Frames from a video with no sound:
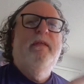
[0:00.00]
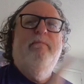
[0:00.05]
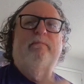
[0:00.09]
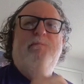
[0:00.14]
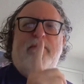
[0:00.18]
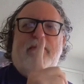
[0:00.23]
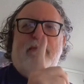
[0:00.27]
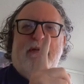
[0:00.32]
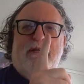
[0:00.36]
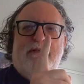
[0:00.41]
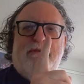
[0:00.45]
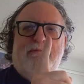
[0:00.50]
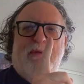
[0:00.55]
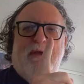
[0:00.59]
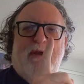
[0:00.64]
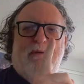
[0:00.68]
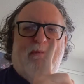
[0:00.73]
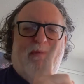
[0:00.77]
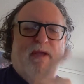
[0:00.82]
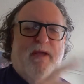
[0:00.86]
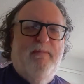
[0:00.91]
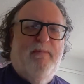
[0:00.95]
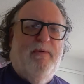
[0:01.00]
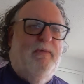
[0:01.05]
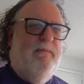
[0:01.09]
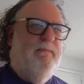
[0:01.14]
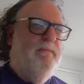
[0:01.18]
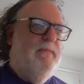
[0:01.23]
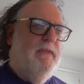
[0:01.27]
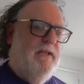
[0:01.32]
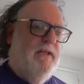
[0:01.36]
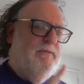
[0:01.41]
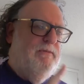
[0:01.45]
but it's better paper.
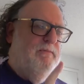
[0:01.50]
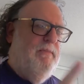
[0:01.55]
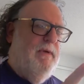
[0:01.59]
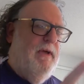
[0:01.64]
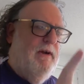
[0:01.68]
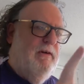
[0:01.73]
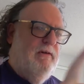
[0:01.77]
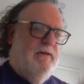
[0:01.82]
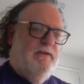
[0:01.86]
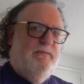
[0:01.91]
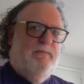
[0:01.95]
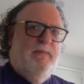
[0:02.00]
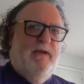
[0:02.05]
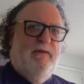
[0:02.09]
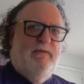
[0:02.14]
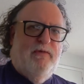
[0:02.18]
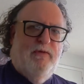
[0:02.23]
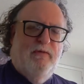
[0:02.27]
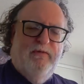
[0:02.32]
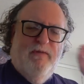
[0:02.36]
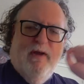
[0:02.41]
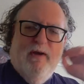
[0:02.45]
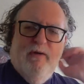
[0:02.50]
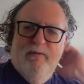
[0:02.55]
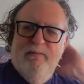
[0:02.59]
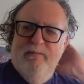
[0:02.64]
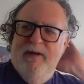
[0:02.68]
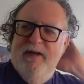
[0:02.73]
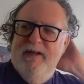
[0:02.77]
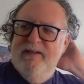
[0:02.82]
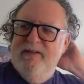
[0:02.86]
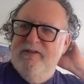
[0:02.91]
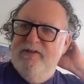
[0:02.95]
It's better. It's made for fountain
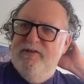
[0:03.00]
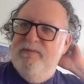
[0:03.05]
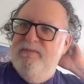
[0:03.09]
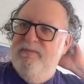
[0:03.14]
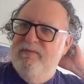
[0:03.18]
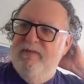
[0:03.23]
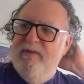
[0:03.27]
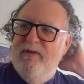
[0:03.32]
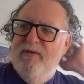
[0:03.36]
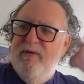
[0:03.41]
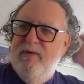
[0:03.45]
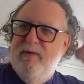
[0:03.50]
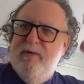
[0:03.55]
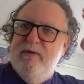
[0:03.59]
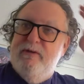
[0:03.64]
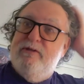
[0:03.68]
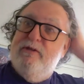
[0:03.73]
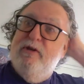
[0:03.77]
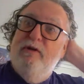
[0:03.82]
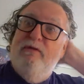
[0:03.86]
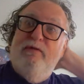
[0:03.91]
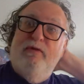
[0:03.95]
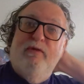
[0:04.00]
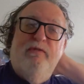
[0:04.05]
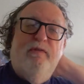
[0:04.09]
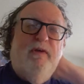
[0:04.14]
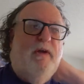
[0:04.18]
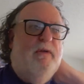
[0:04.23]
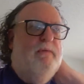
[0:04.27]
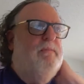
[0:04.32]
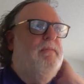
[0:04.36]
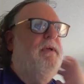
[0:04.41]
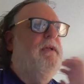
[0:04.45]
pens, or it's good for
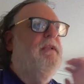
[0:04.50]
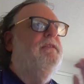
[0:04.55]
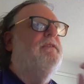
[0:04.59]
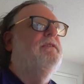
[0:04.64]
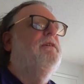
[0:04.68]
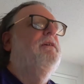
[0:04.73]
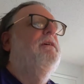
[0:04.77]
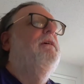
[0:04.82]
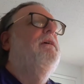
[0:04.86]
fountain pens.